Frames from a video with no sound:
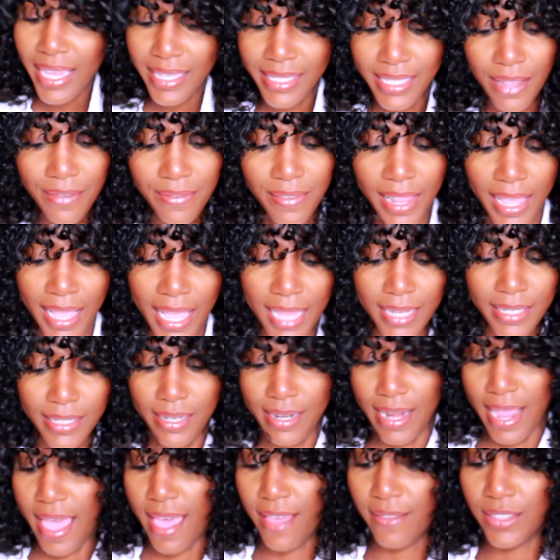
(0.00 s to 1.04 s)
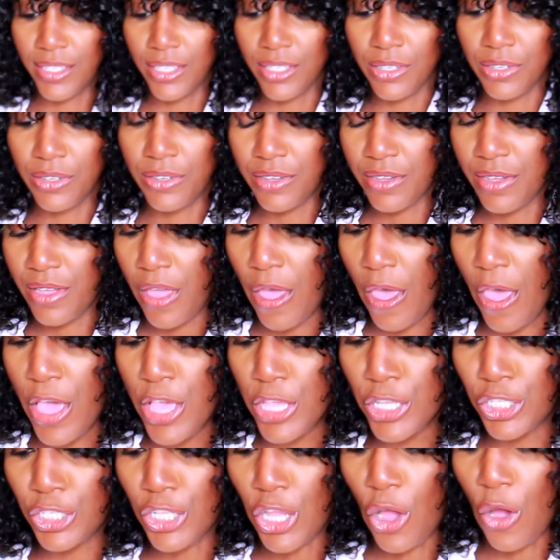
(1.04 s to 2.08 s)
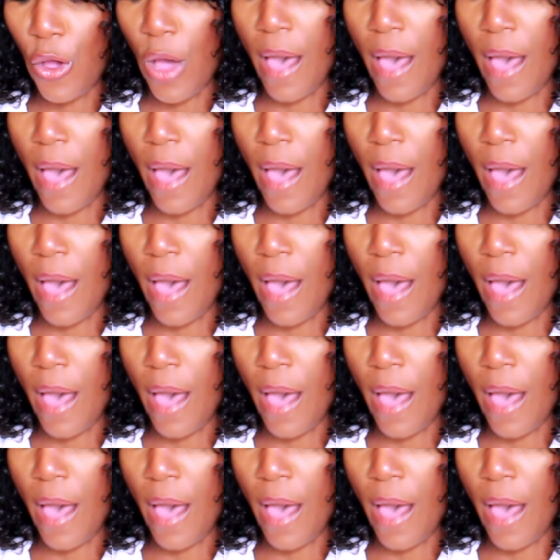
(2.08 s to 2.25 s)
because I feel like I shouldn't have to. So